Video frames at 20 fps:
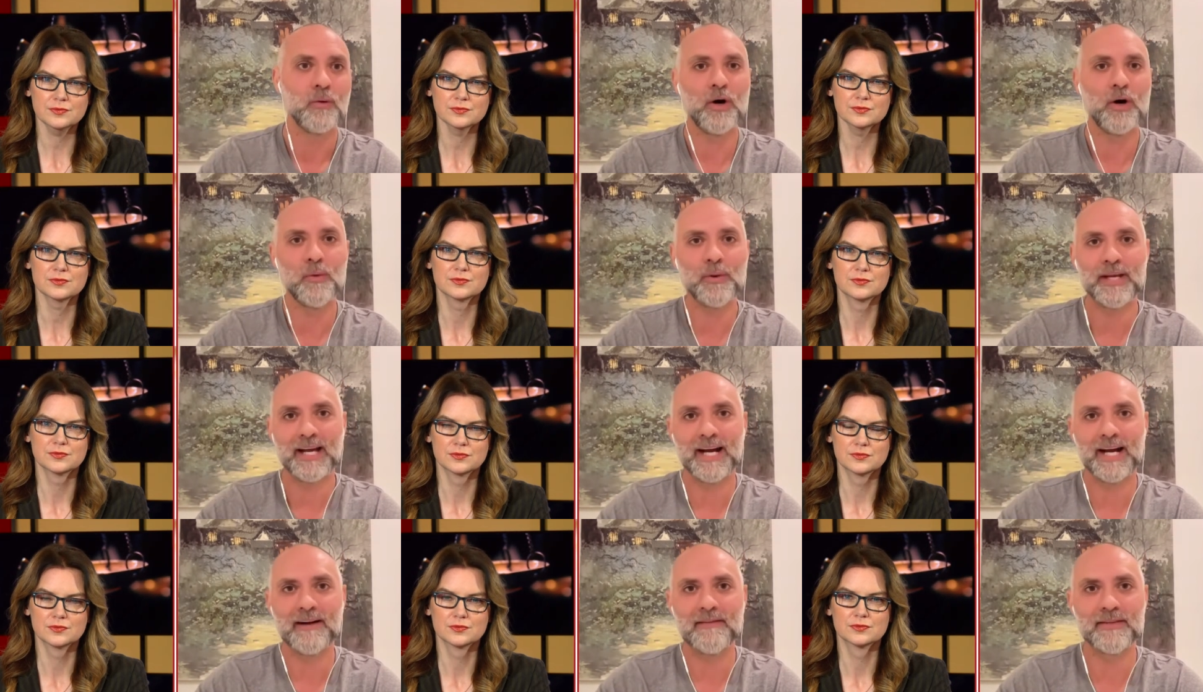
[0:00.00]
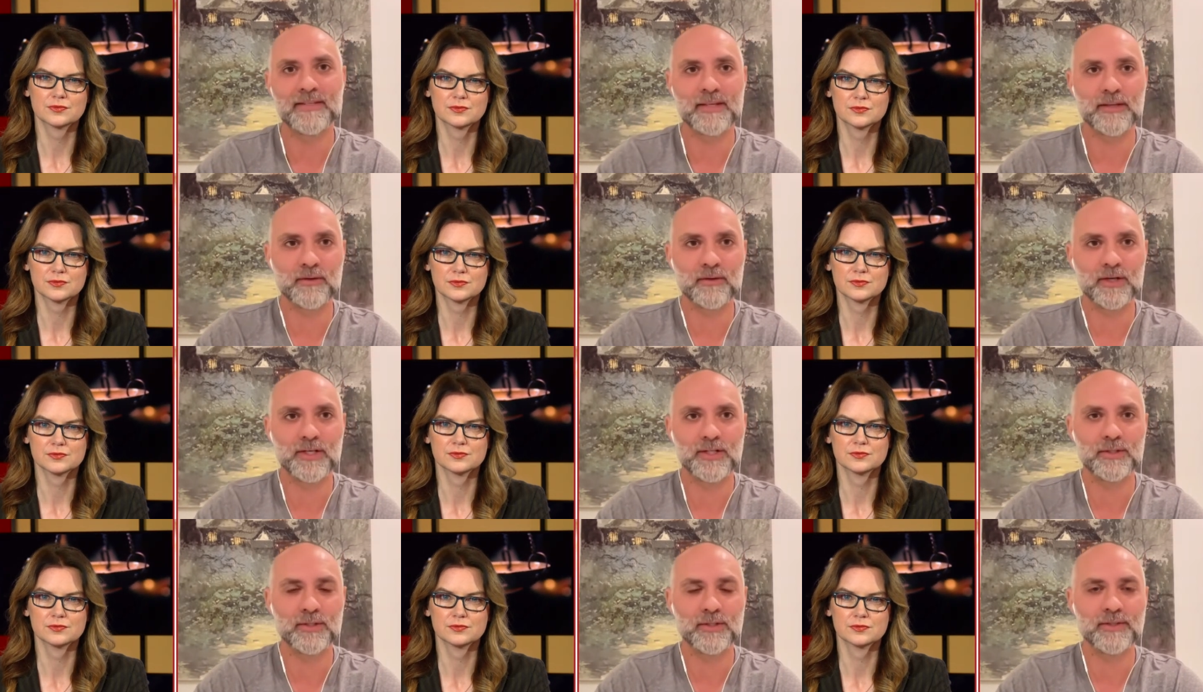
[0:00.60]
Speaker 1: what we have is a
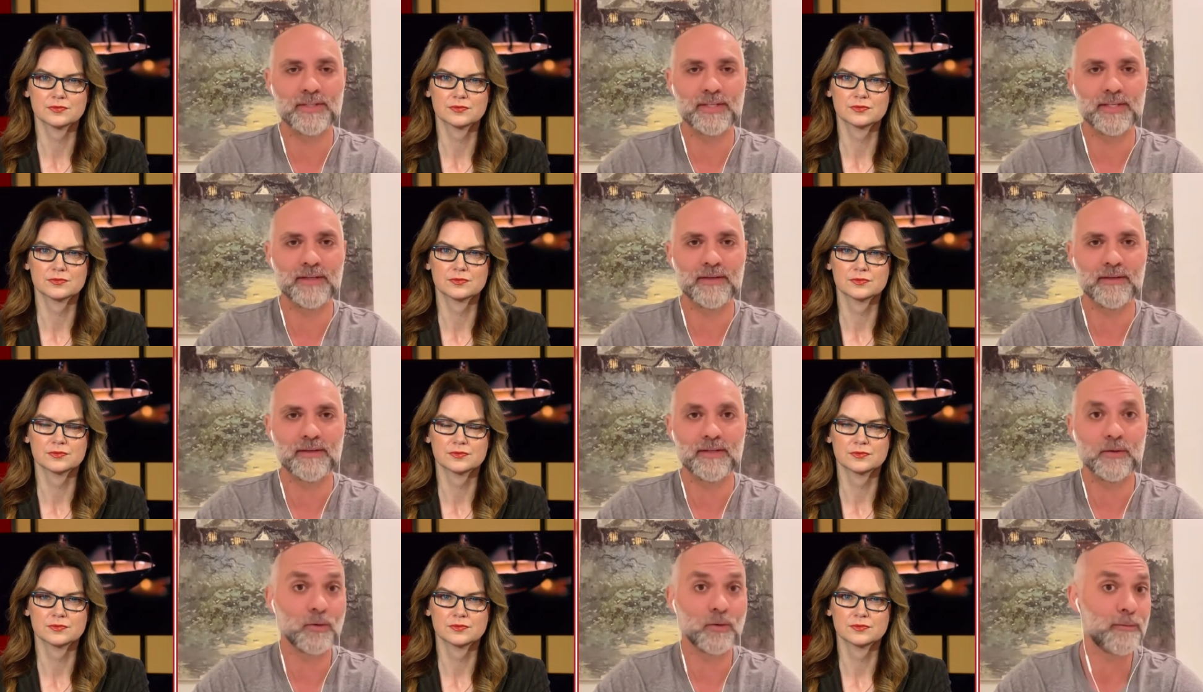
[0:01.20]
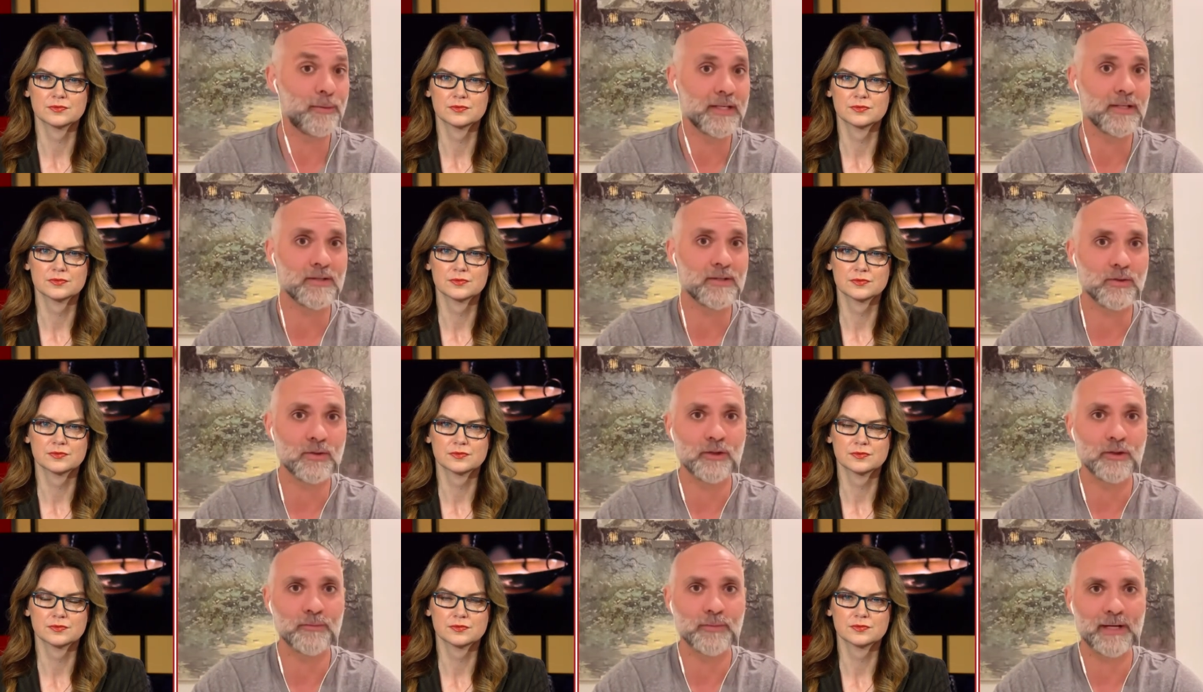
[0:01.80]
threshold that that we're being
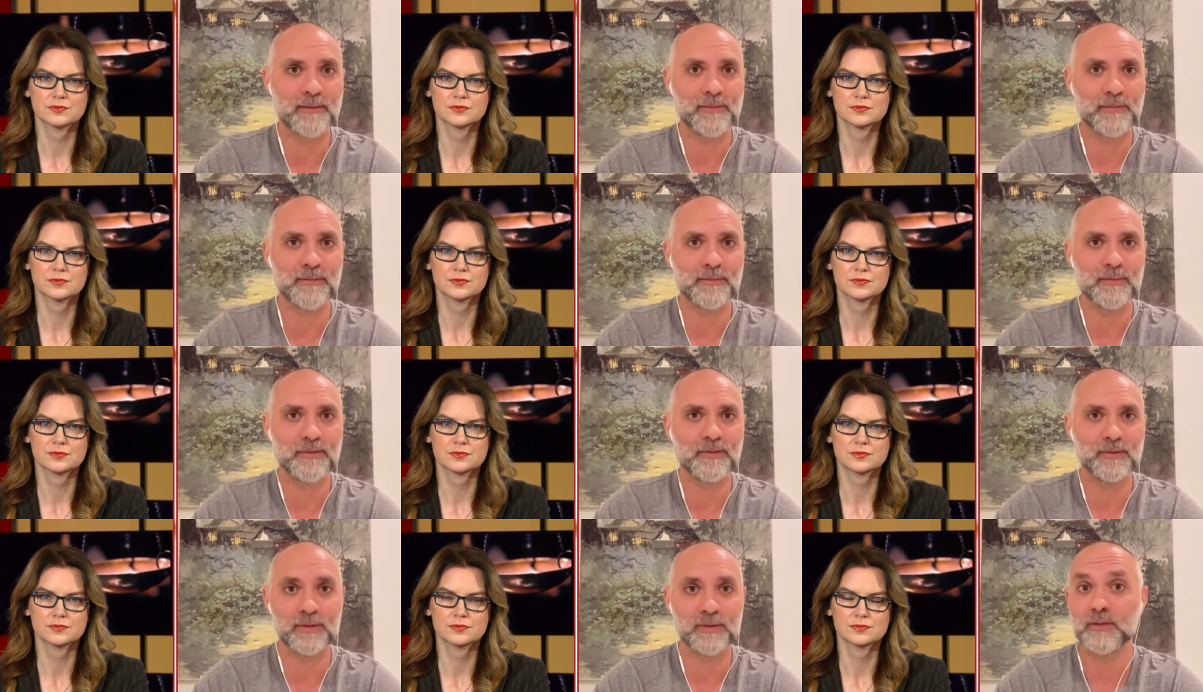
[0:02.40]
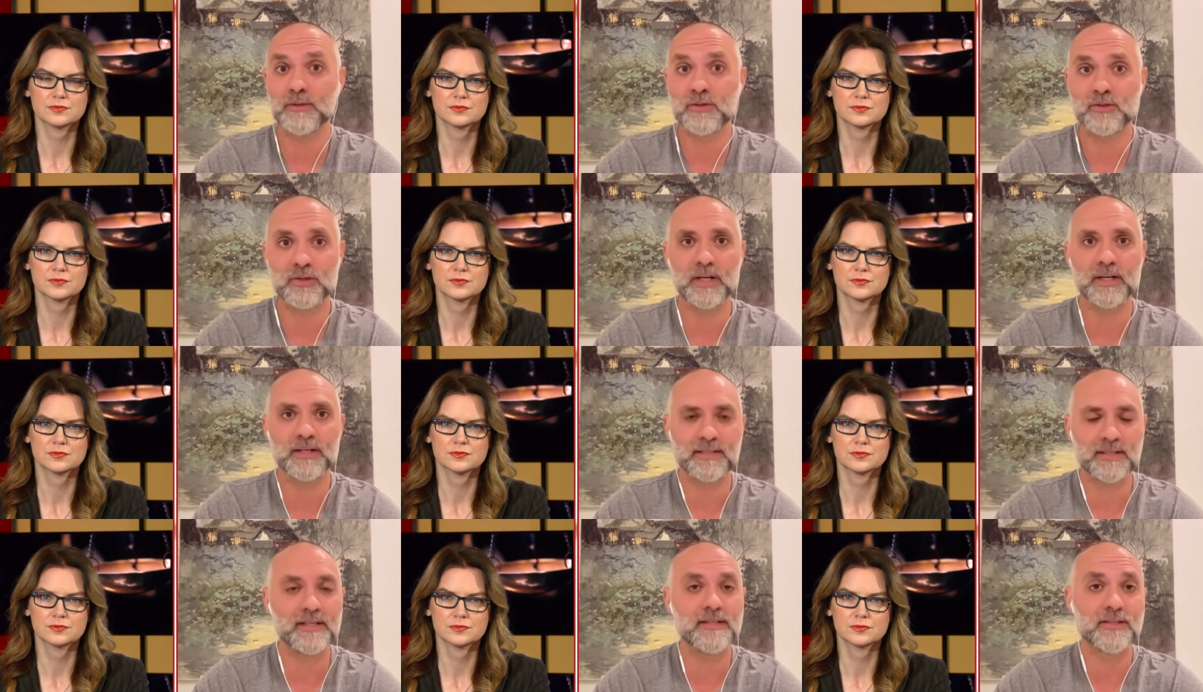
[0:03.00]
told by people who use
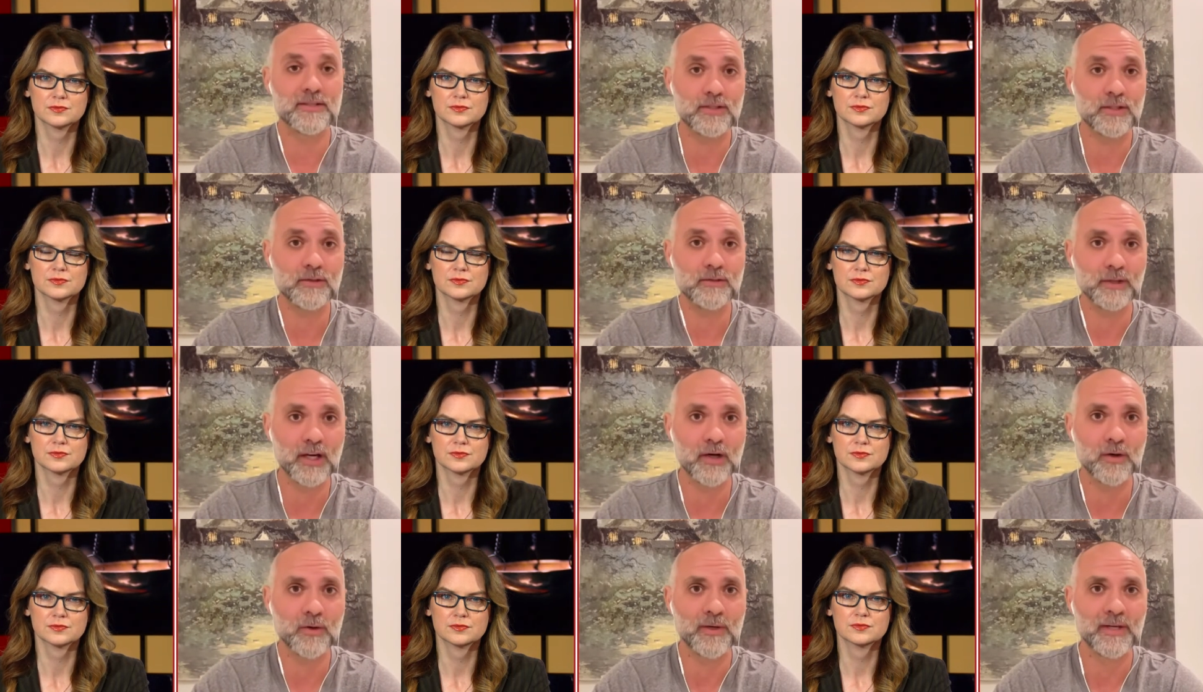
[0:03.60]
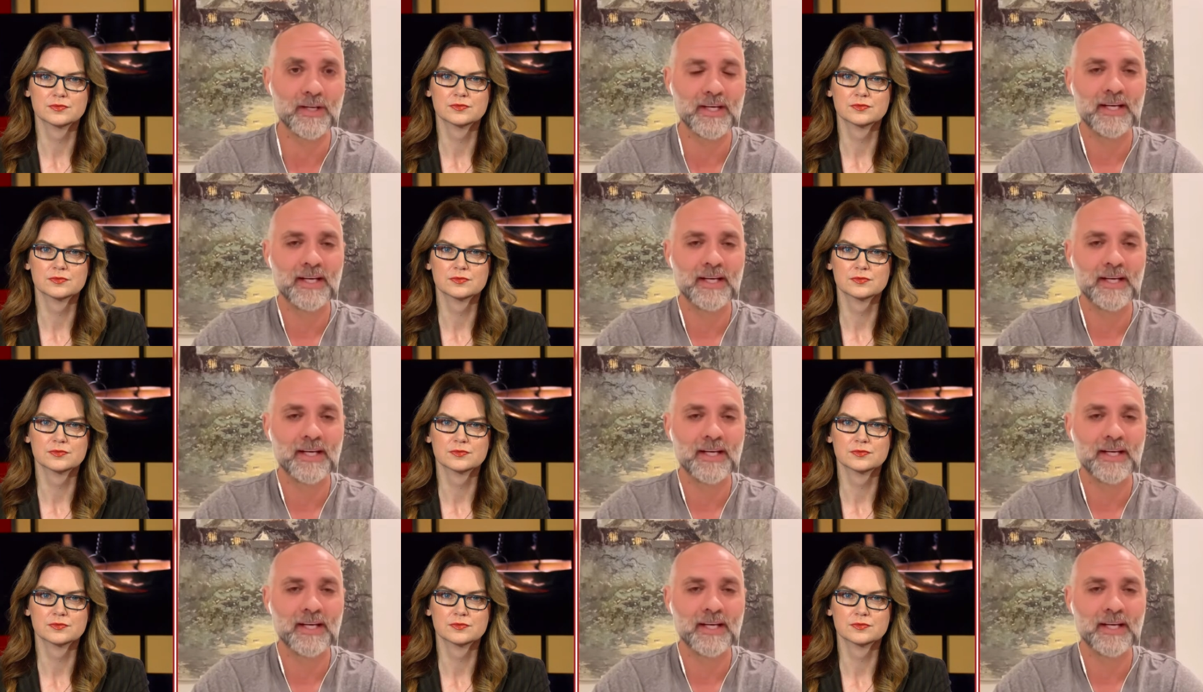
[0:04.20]
drugs is too low